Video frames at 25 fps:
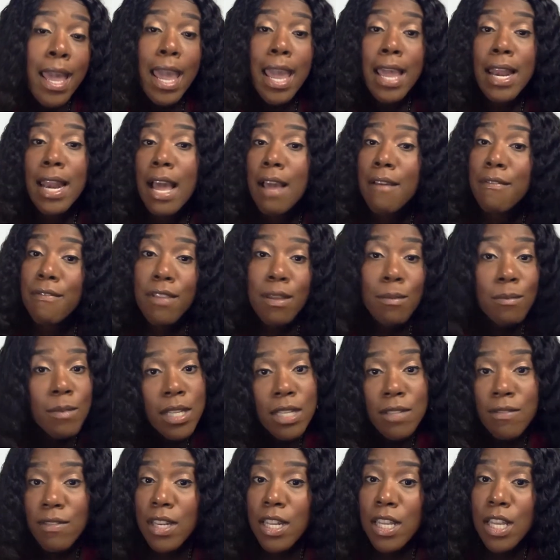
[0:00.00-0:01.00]
and I filmed
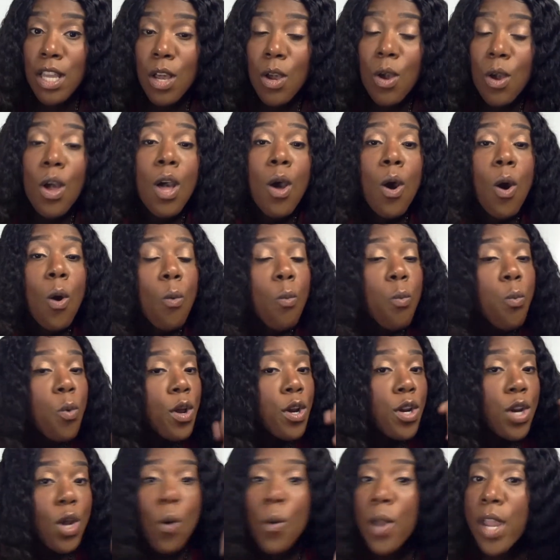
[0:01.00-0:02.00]
this video
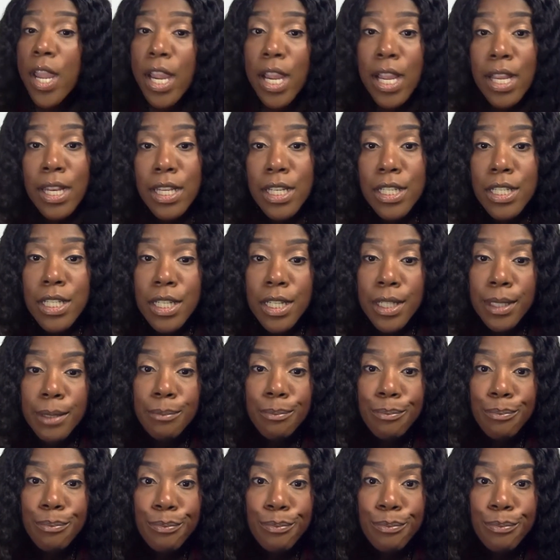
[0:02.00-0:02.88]
with no air conditioning.